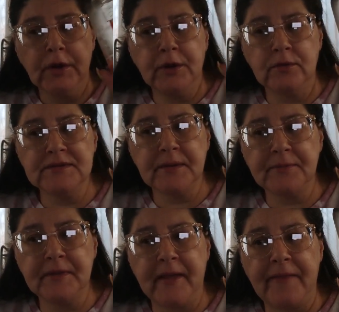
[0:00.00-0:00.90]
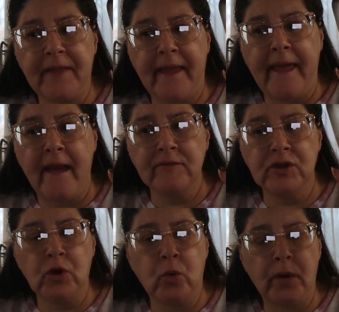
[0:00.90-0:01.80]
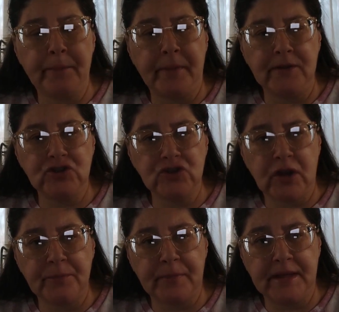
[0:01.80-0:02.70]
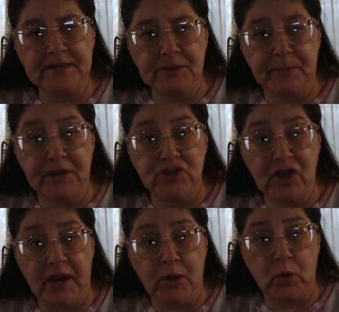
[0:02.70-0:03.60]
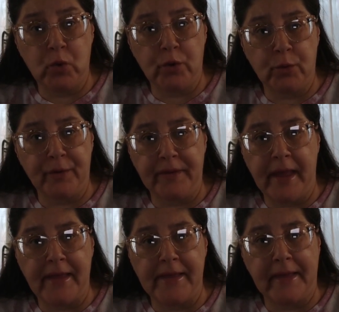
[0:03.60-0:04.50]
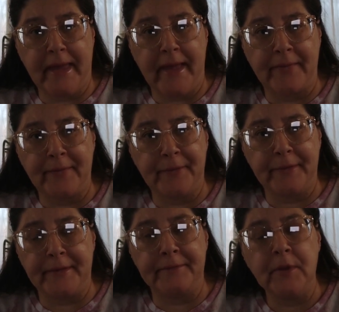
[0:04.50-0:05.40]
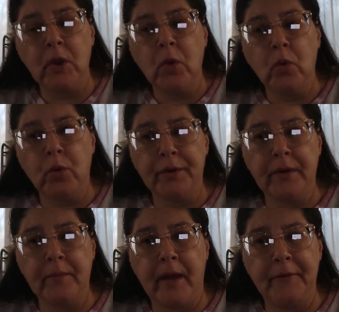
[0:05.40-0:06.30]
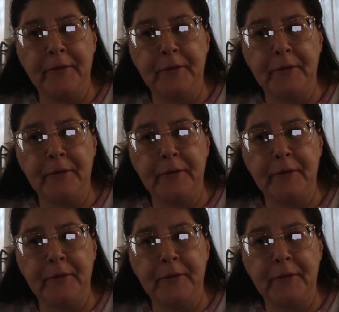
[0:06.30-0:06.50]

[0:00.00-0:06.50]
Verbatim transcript: you know, something that they have and you don't want to place a big giant order with Yankee Candle and worry about,